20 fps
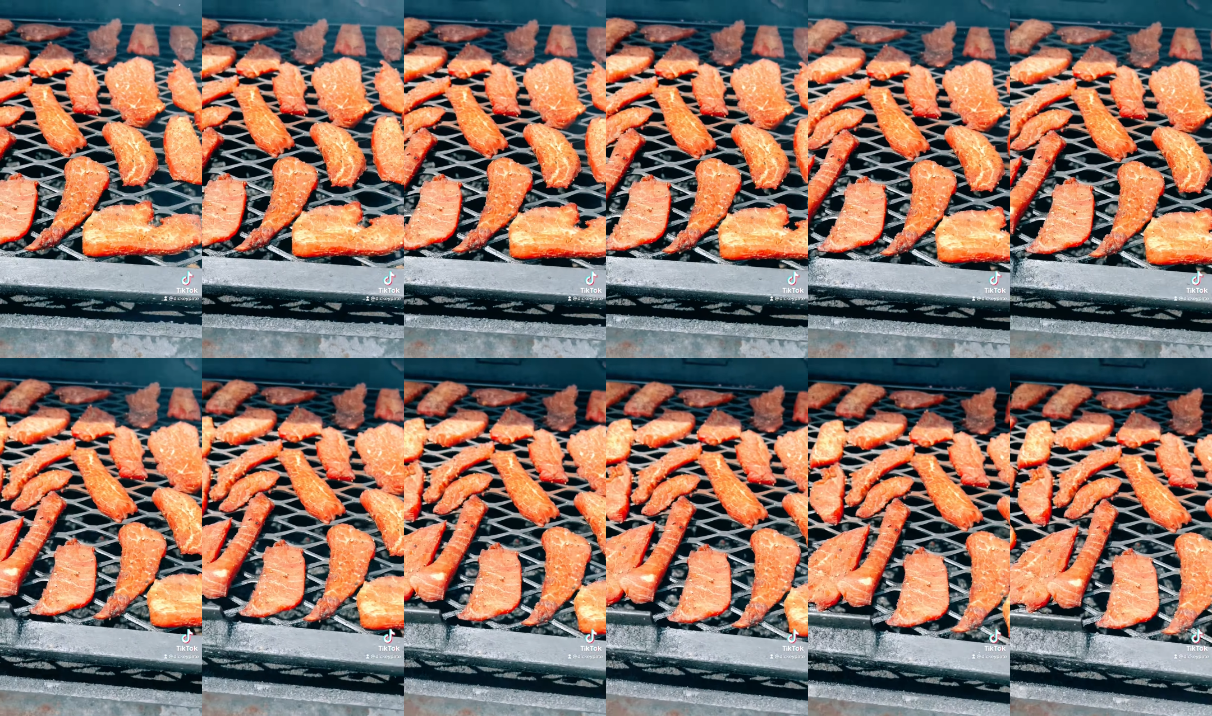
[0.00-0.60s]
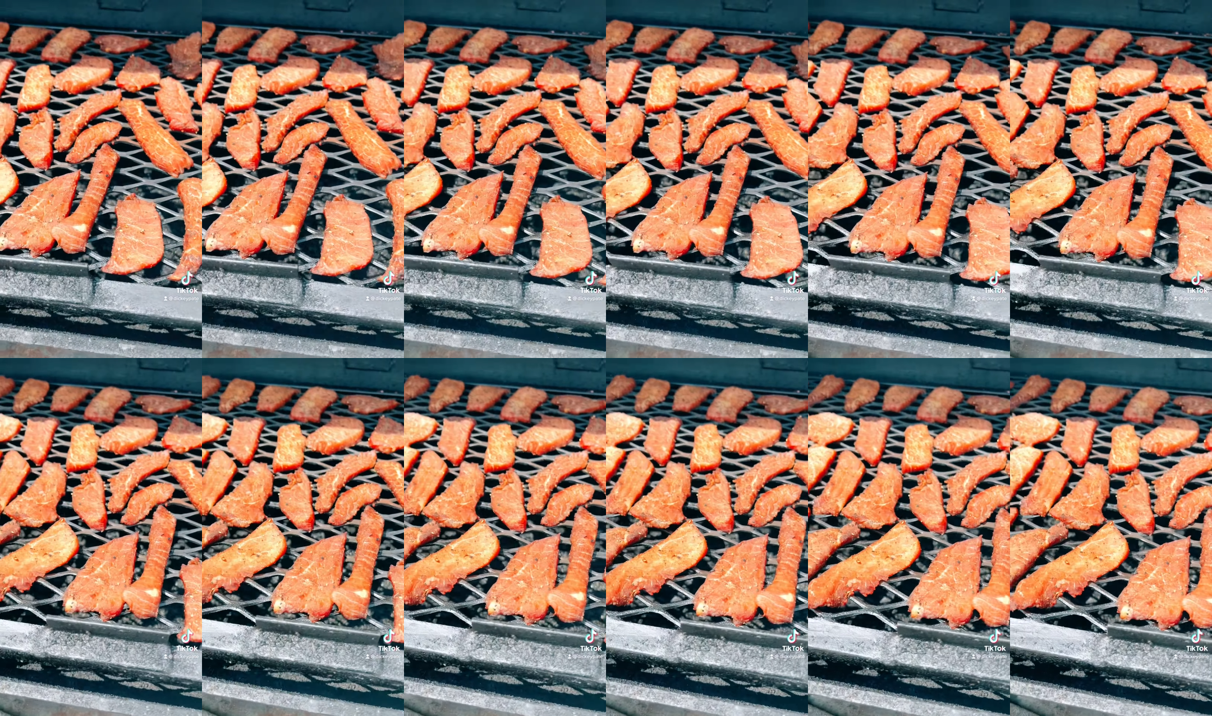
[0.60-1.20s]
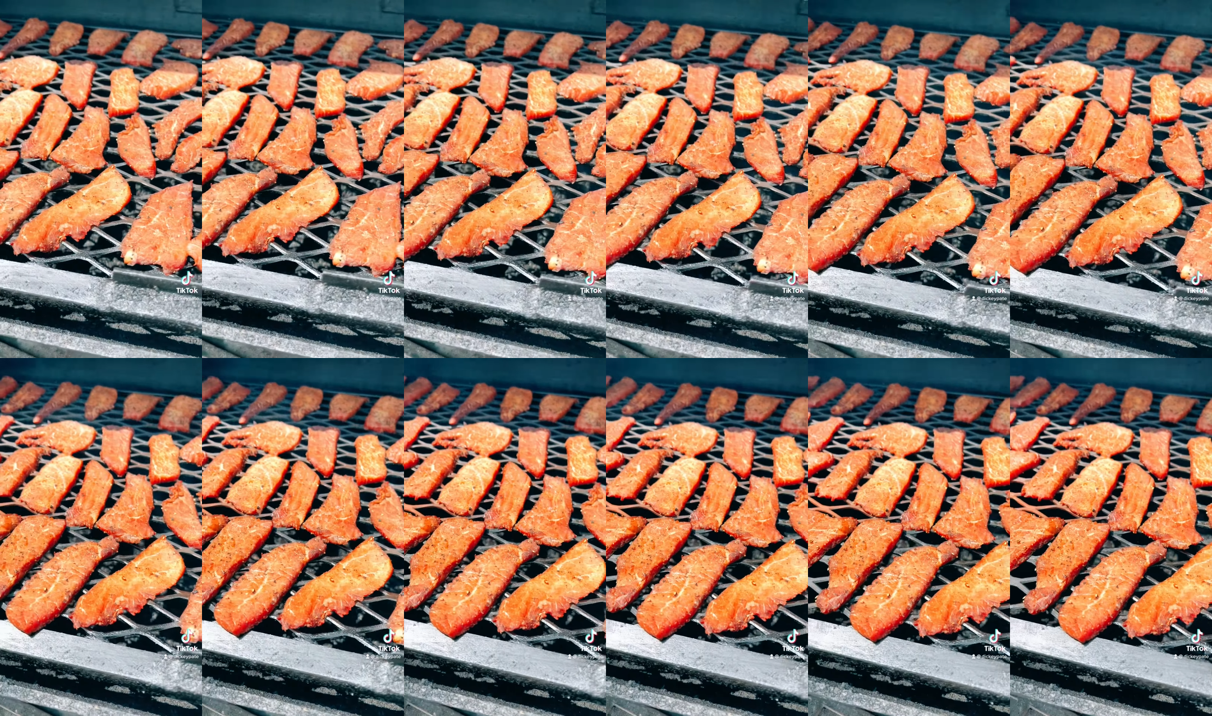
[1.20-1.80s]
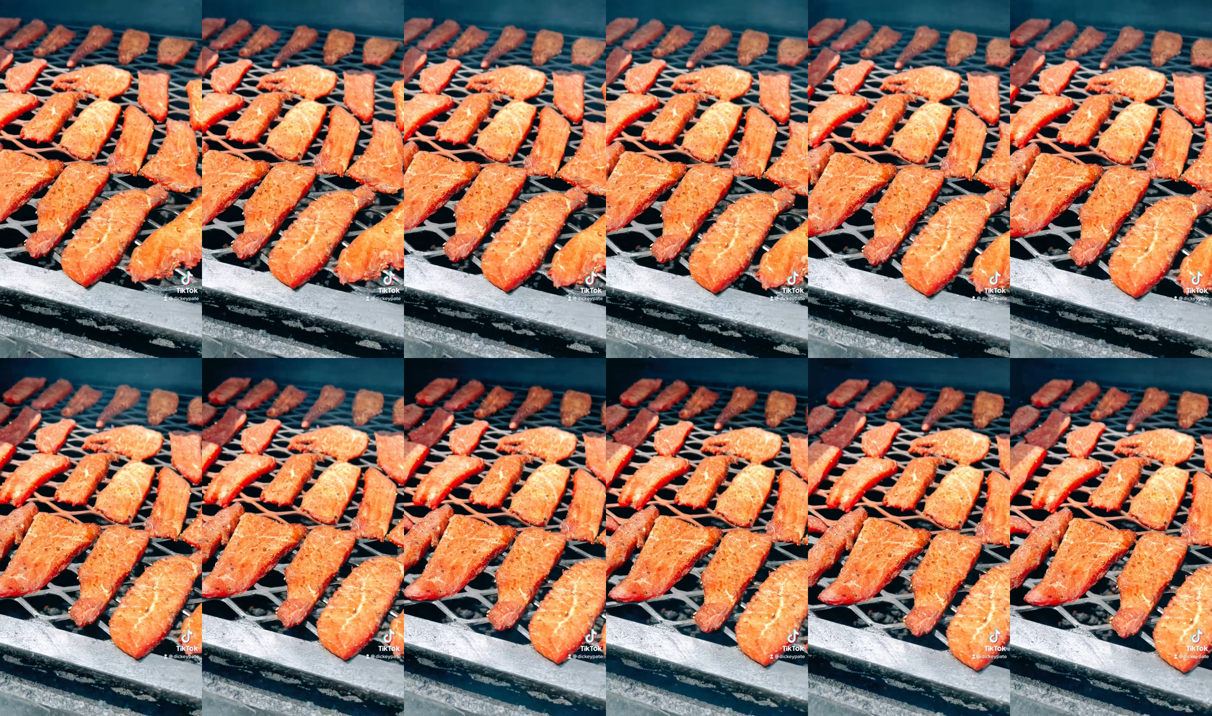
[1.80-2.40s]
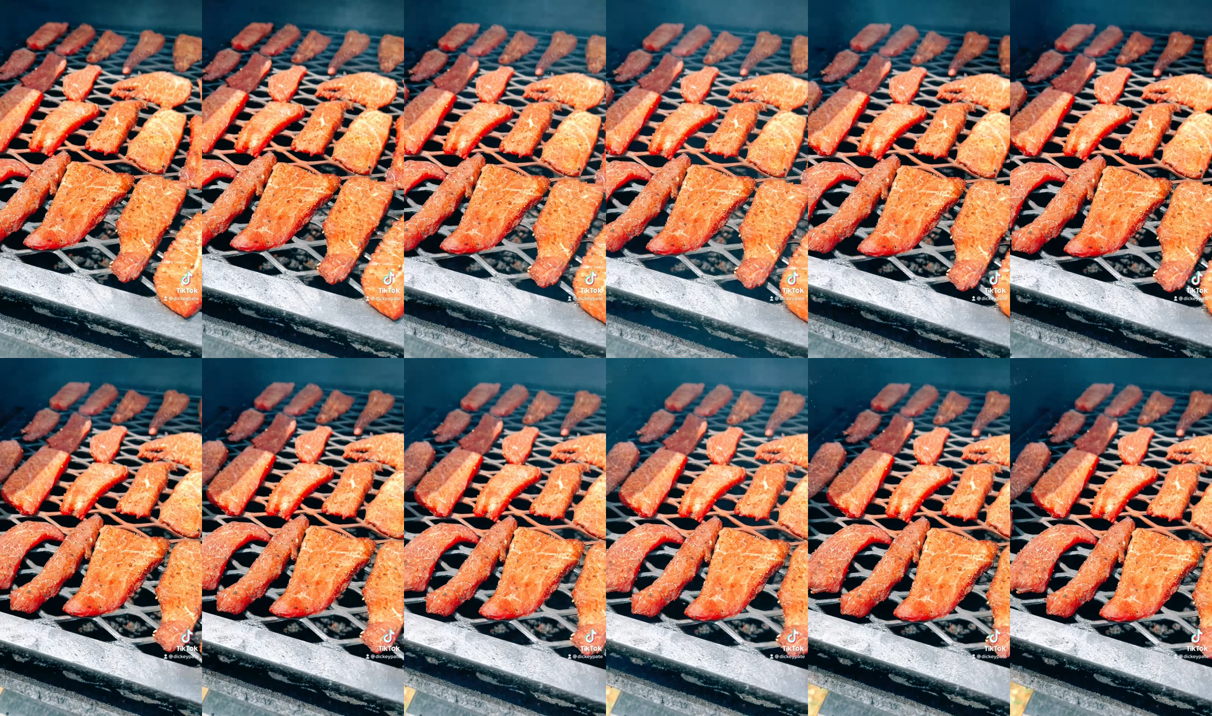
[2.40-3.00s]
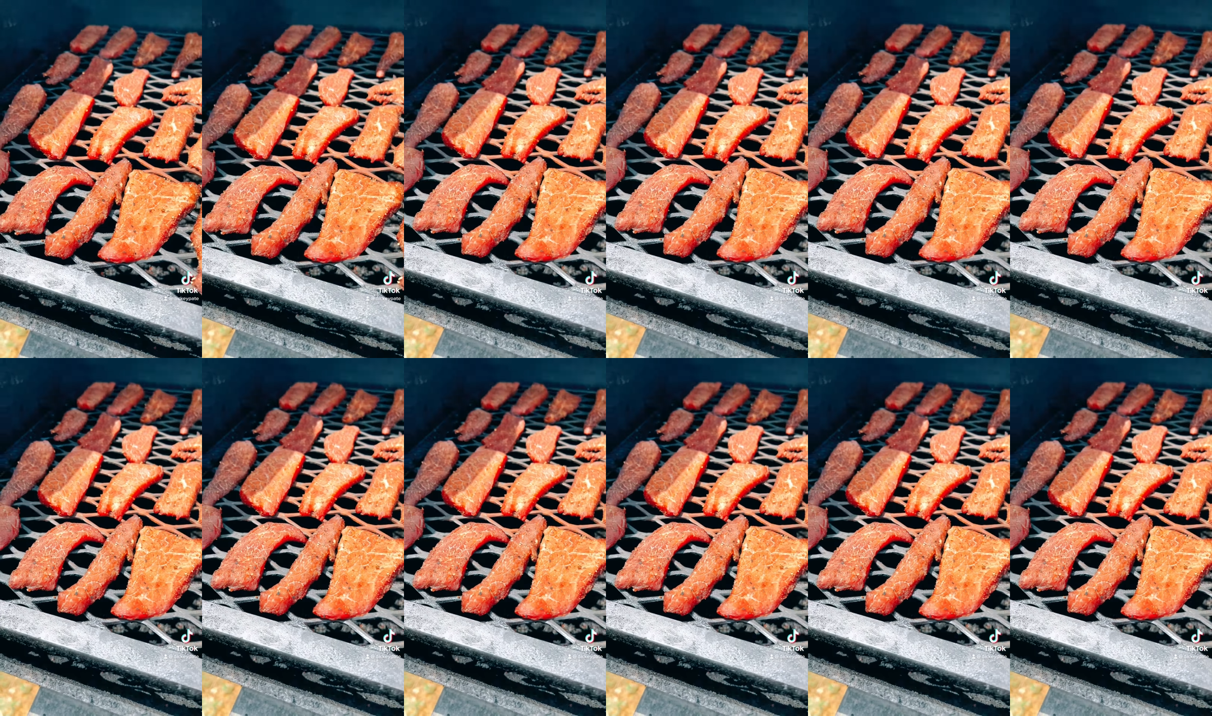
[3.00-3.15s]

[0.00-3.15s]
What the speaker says: No face is visible, so there are no lips to read.